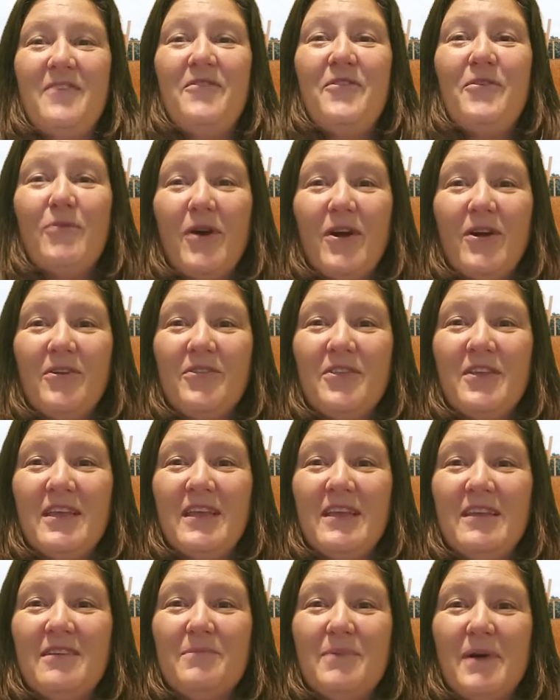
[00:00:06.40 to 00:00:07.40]
If you are
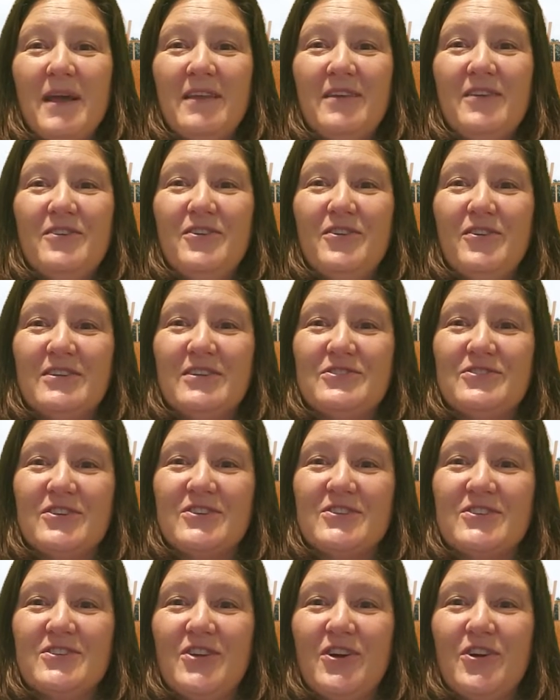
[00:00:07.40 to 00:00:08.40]
thinking of buying a new
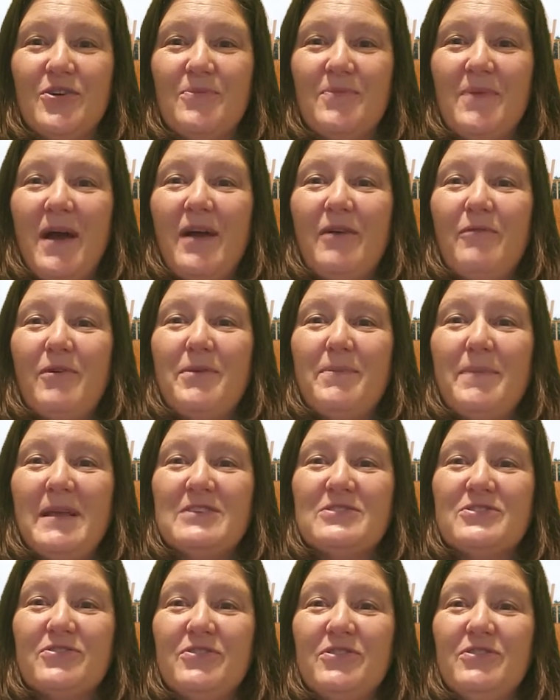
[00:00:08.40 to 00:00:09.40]
construction home, I want to
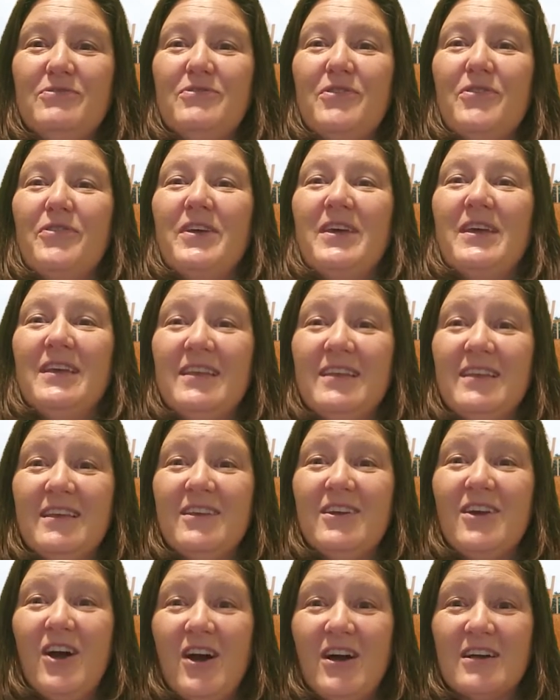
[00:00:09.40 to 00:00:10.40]
make sure you know the
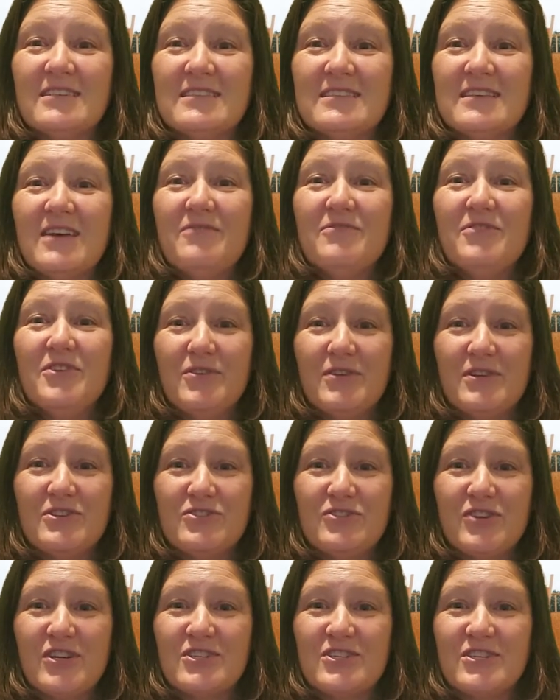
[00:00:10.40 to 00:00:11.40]
hidden costs of new
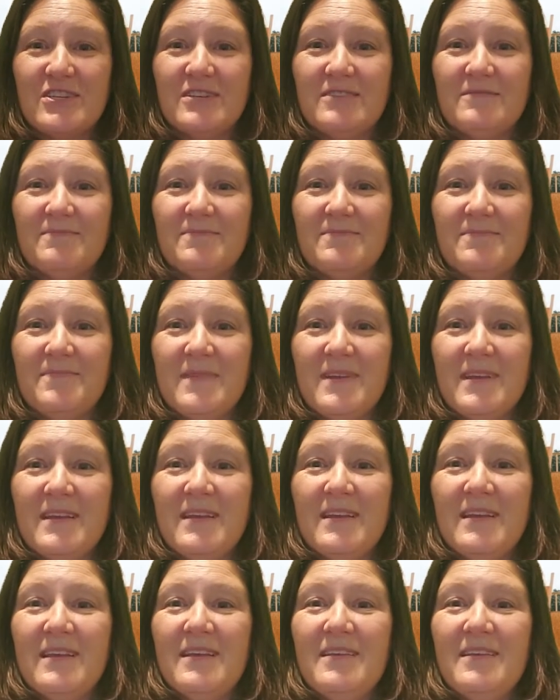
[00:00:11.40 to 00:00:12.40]
construction.
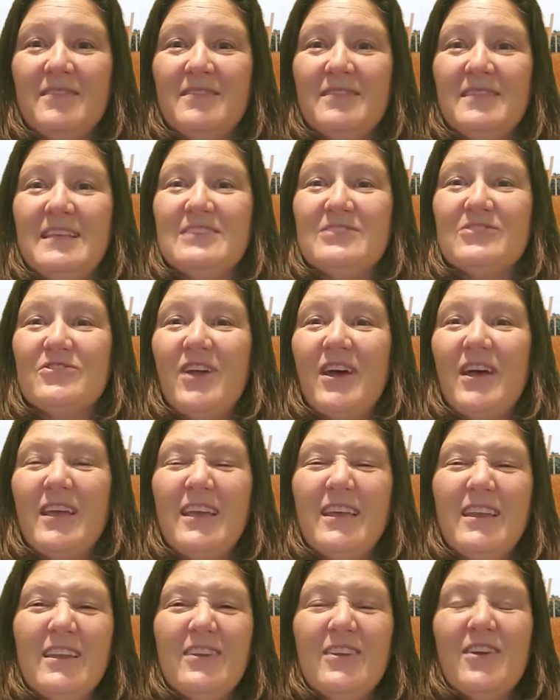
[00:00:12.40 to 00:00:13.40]
These are not
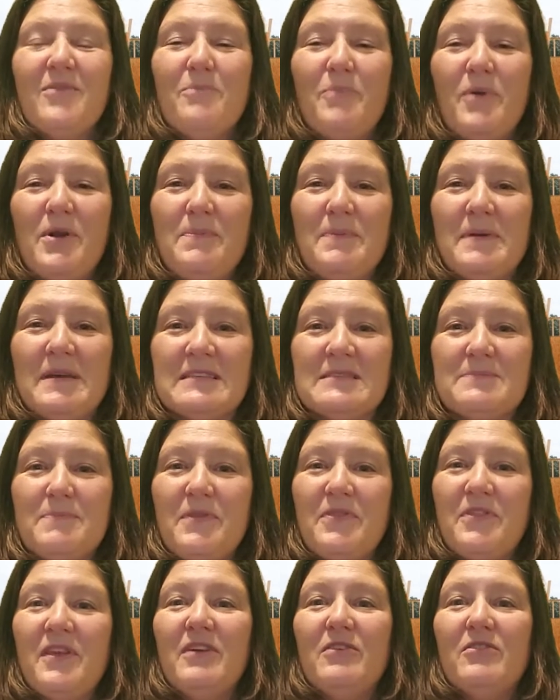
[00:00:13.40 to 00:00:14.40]
hidden on purpose,
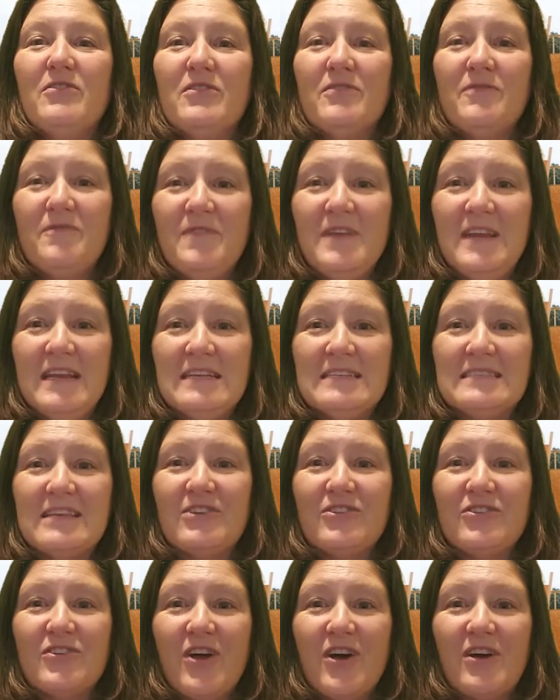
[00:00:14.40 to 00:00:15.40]
but they are fees
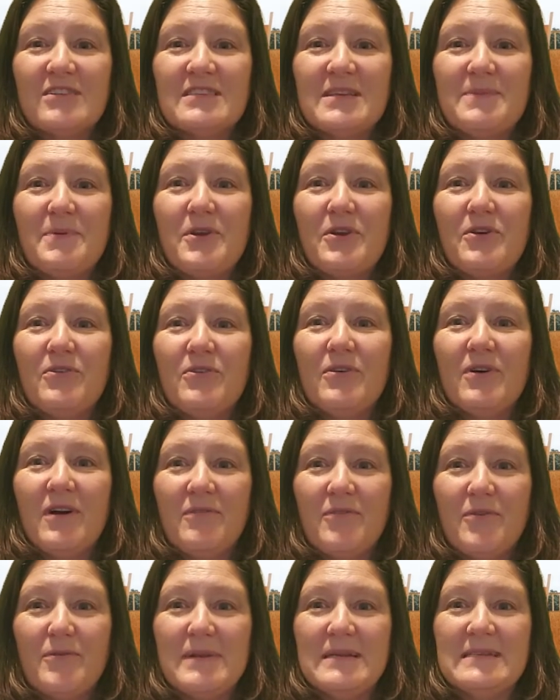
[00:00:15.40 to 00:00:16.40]
that are not typical
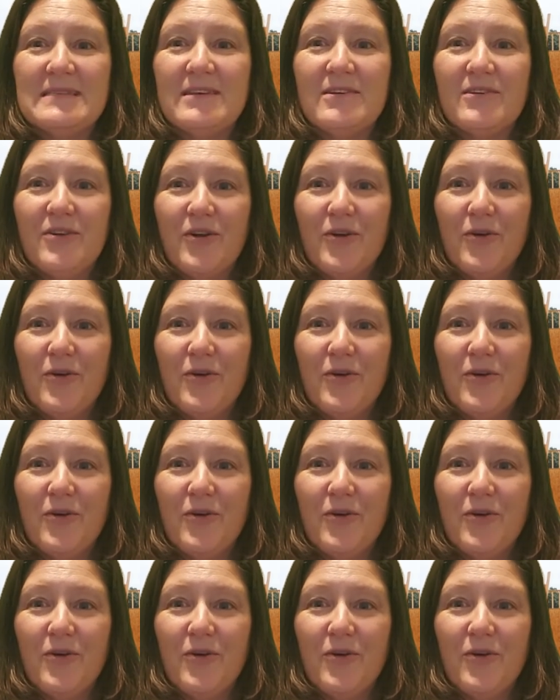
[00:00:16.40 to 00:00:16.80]
of a resale